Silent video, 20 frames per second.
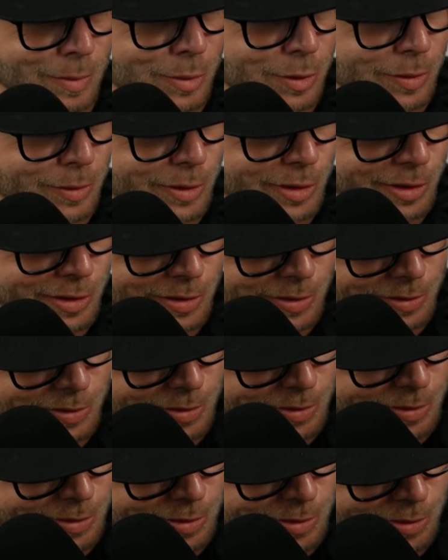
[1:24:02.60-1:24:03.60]

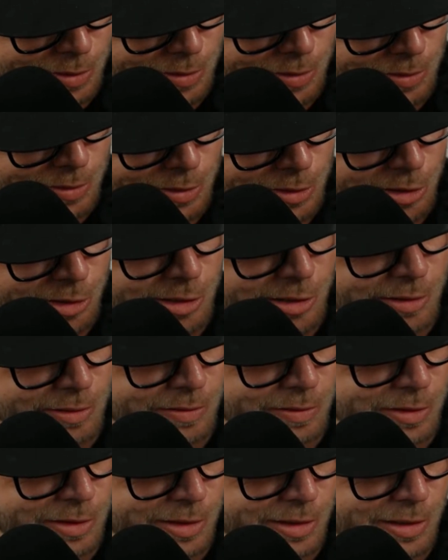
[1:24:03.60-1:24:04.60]
please
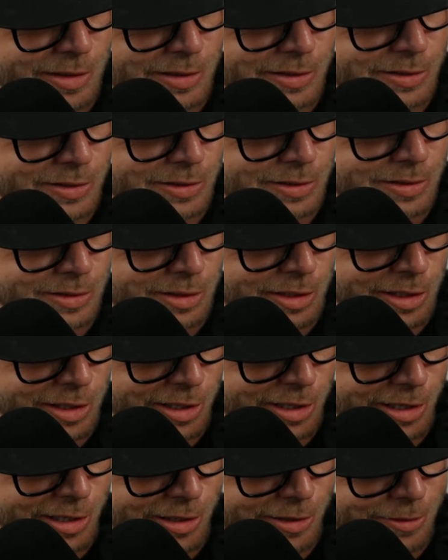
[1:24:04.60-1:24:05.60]
tell us
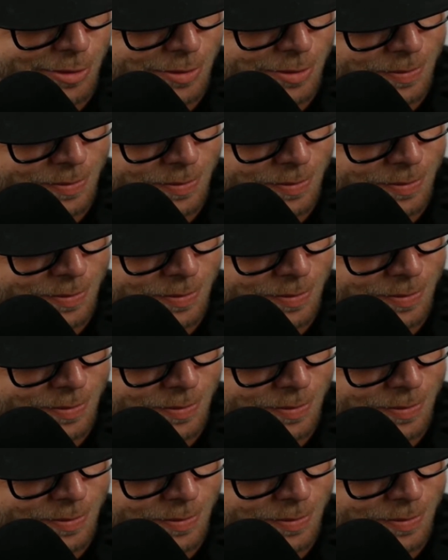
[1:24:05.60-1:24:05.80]
how